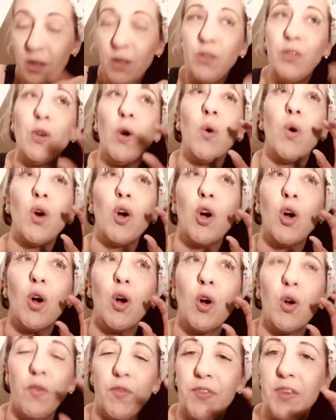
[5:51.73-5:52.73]
So
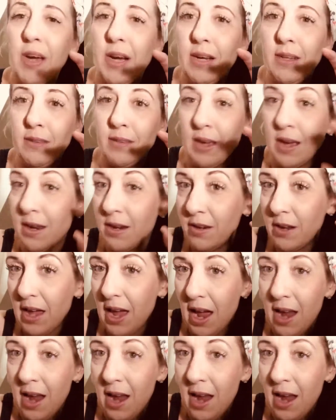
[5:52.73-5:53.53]
earth signs and